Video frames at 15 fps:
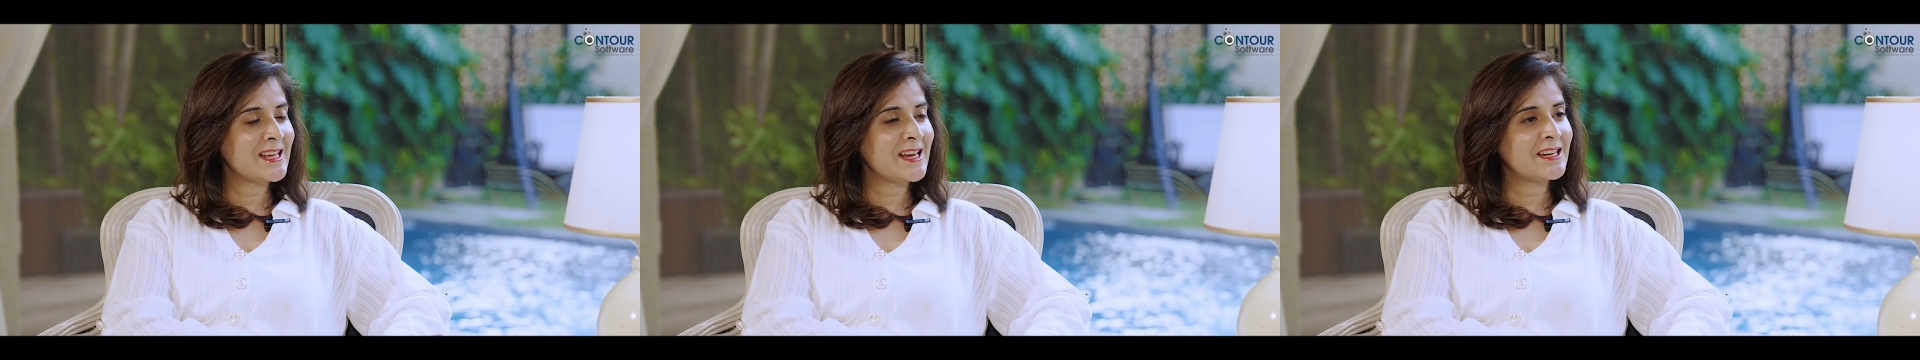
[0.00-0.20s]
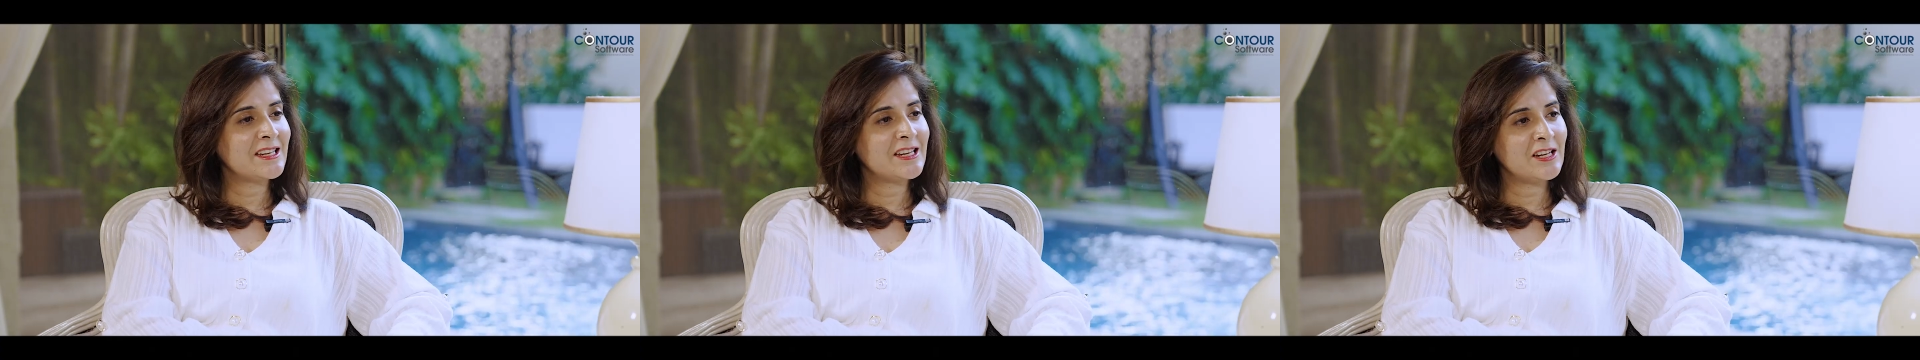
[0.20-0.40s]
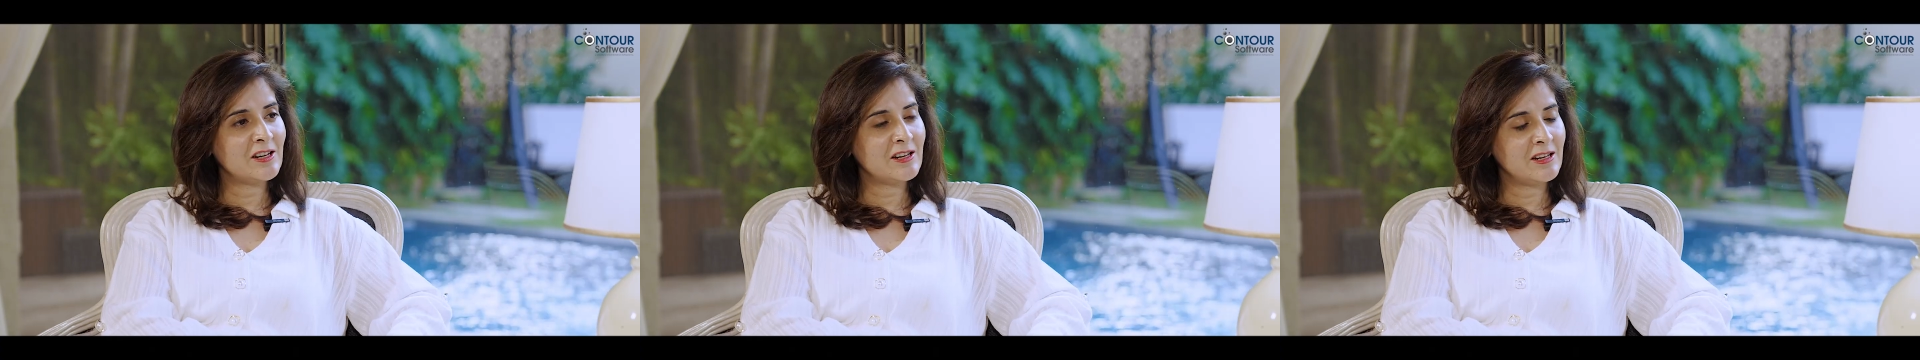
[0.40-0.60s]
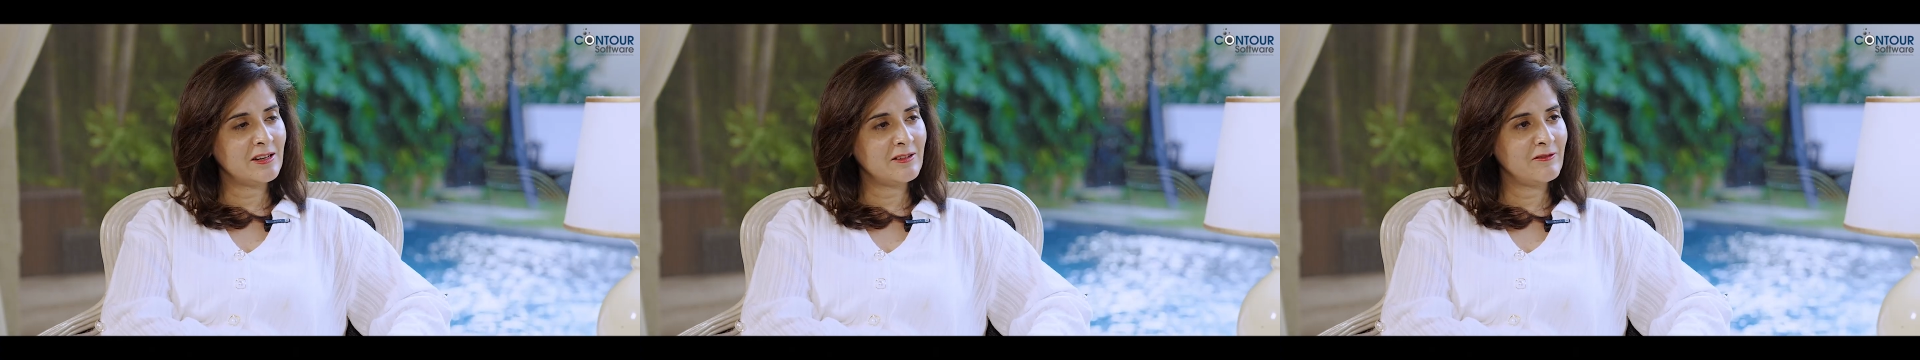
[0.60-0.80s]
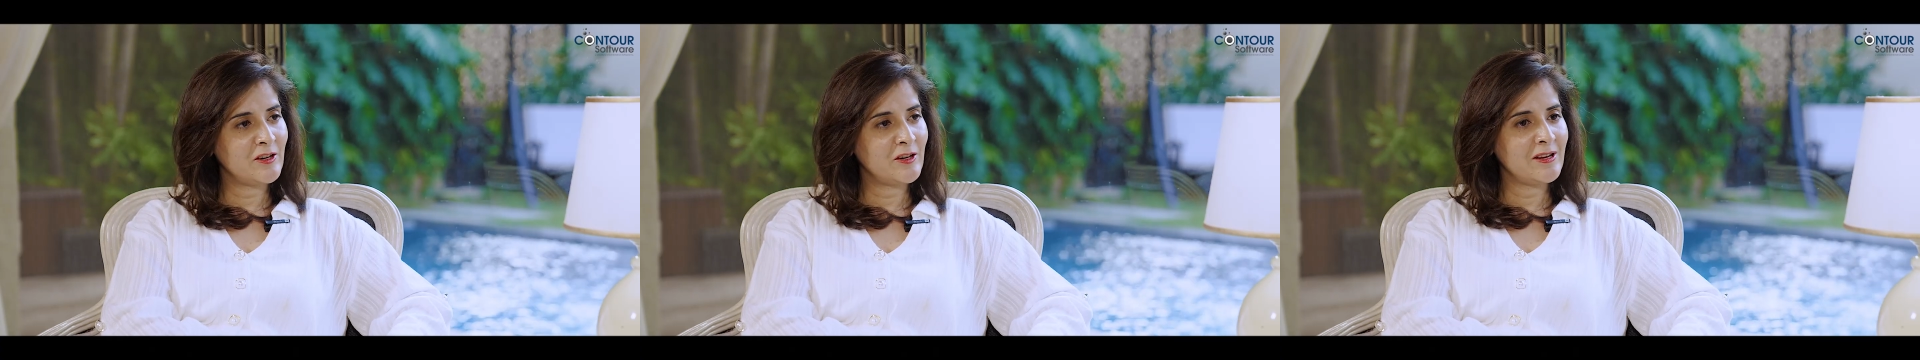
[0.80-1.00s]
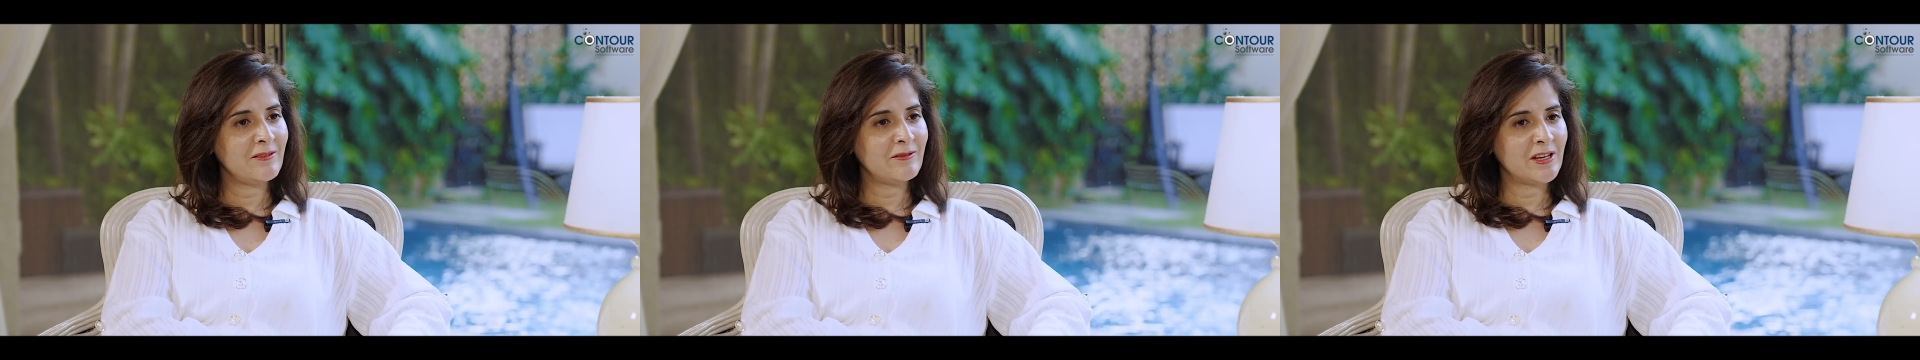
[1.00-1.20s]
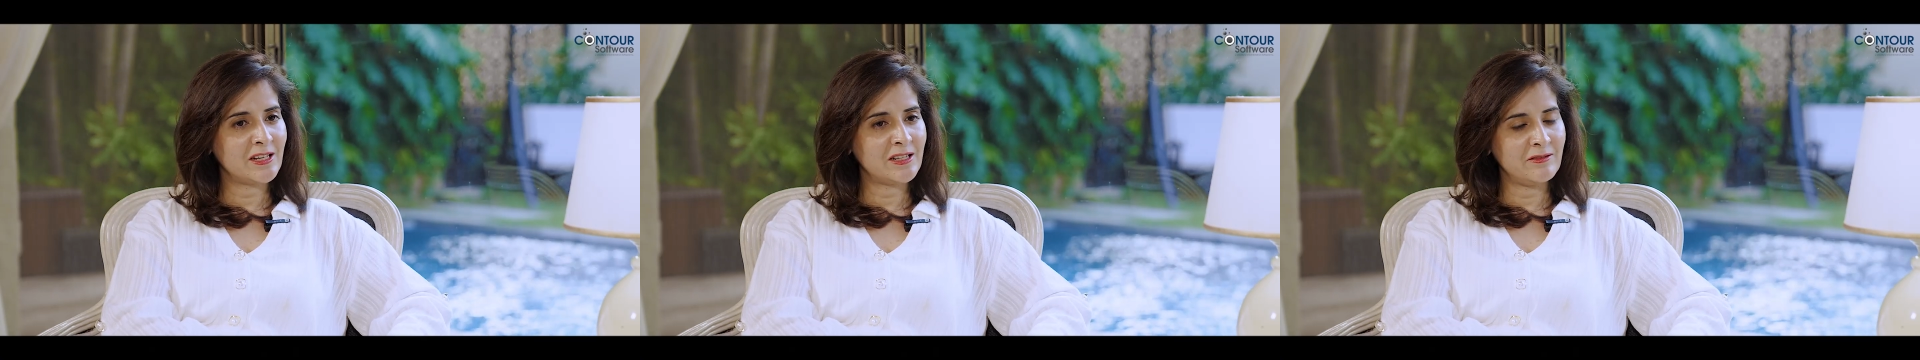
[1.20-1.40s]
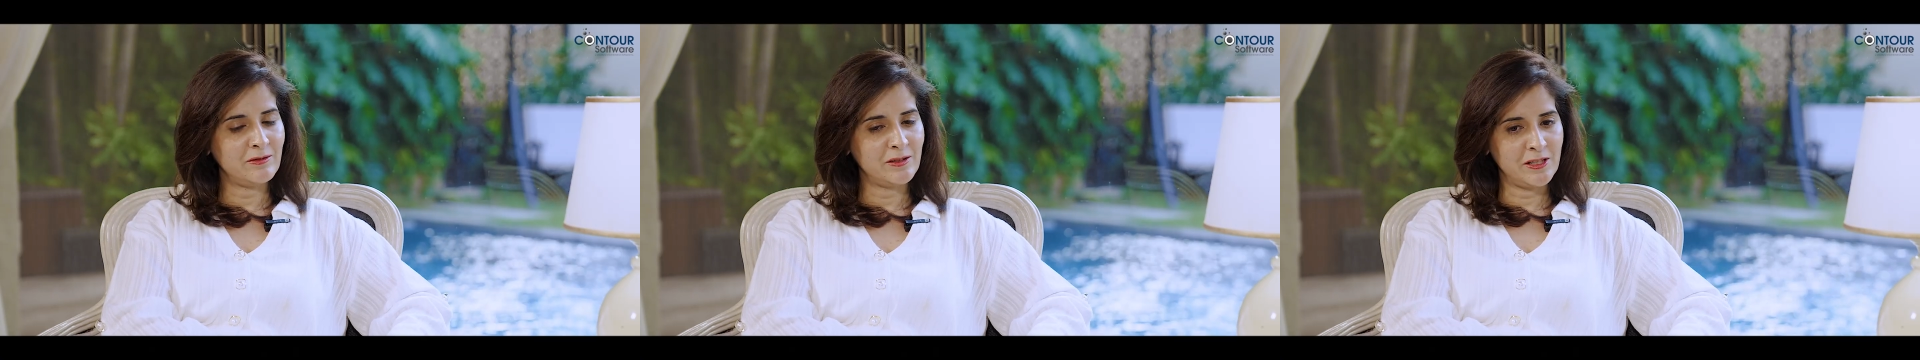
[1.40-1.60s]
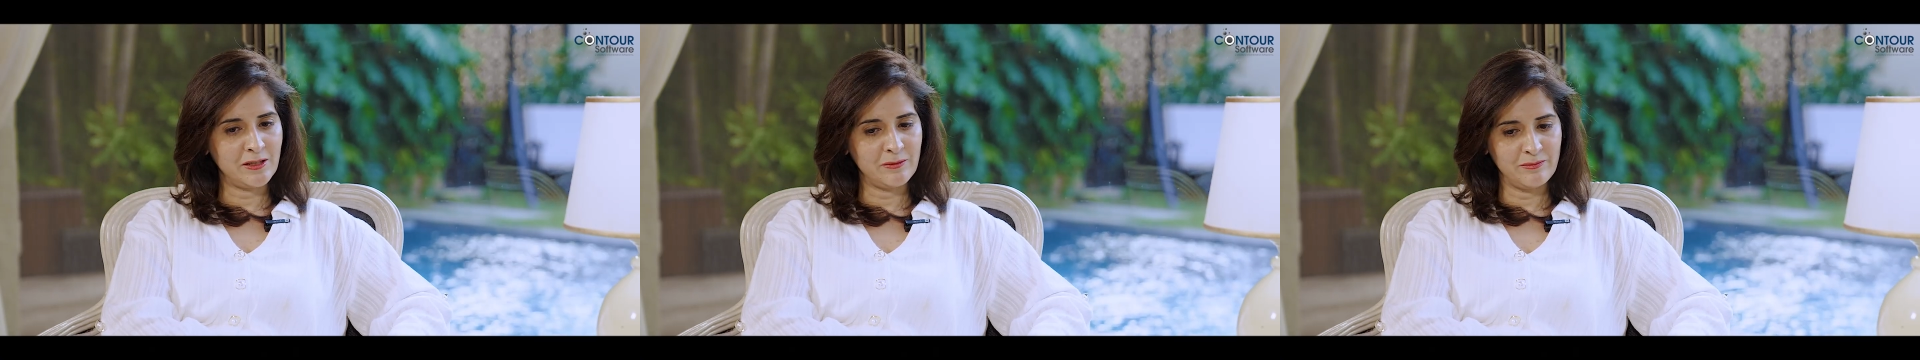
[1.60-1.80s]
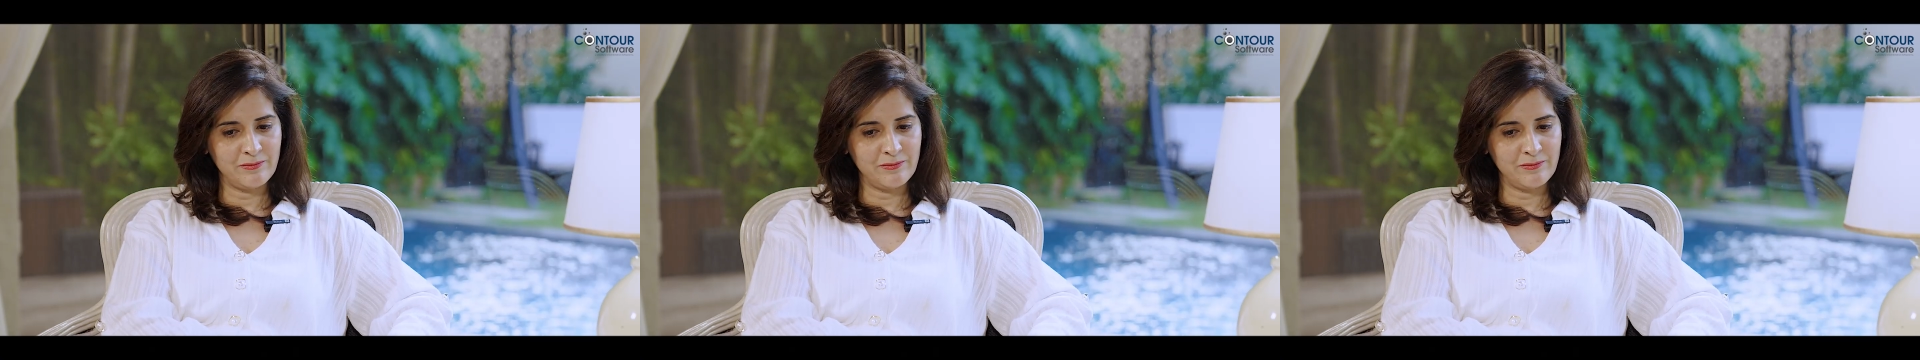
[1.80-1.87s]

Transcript: that data very effectively.